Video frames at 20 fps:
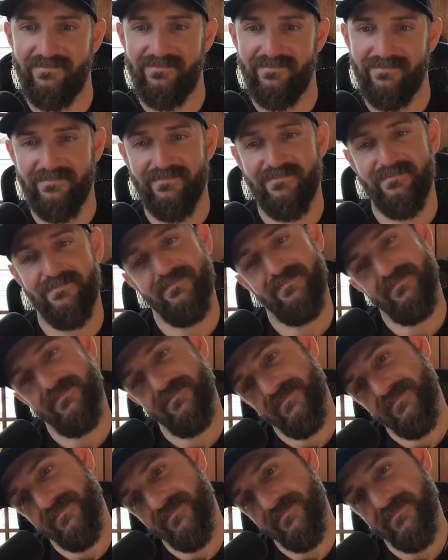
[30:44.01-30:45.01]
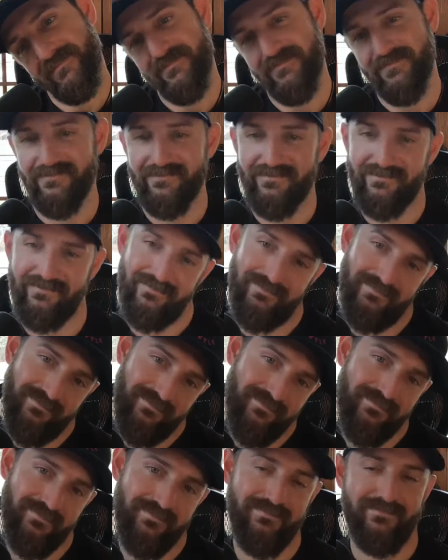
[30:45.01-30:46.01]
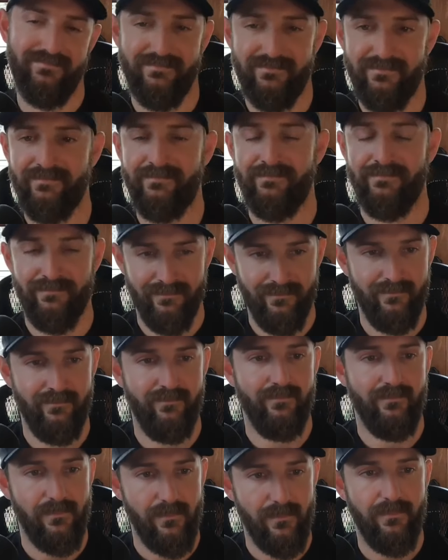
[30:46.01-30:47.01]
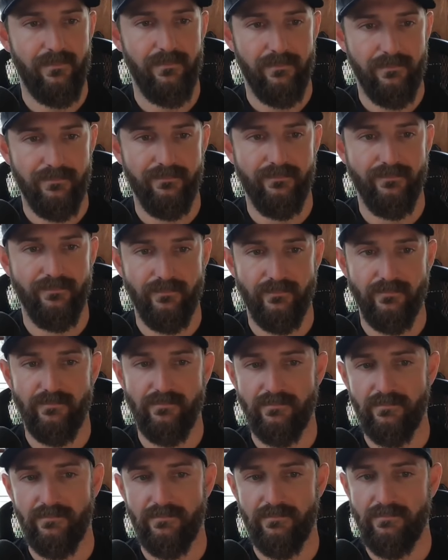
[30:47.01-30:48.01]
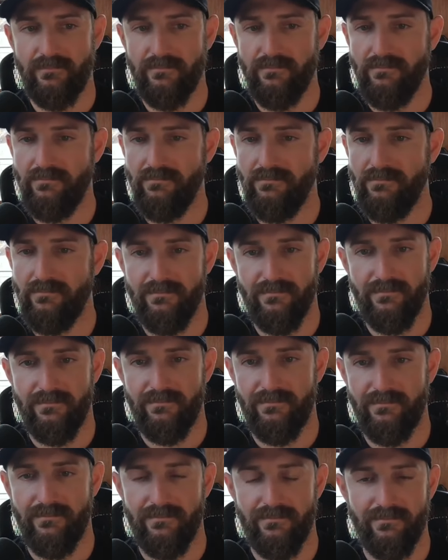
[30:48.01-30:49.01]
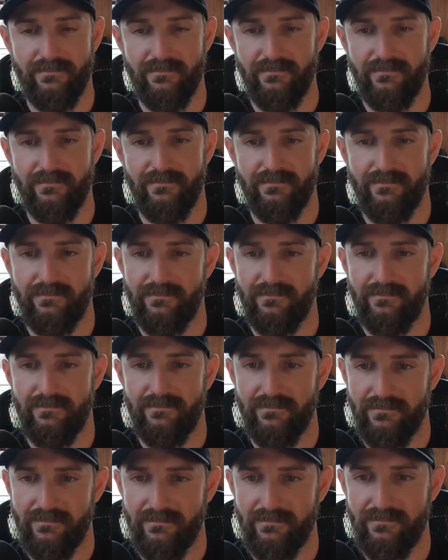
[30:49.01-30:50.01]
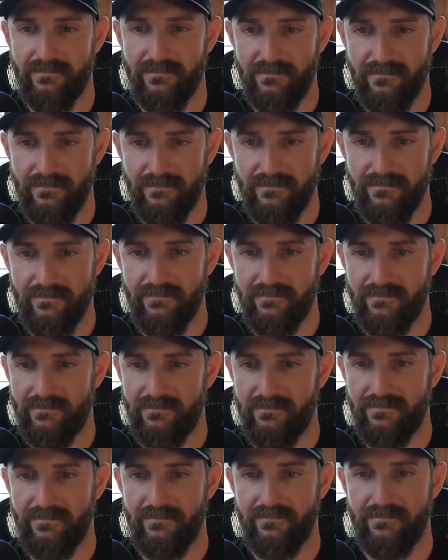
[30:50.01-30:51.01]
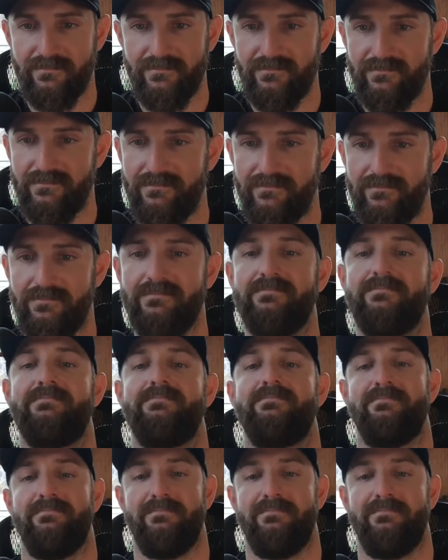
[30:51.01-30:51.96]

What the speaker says: This person isn't speaking.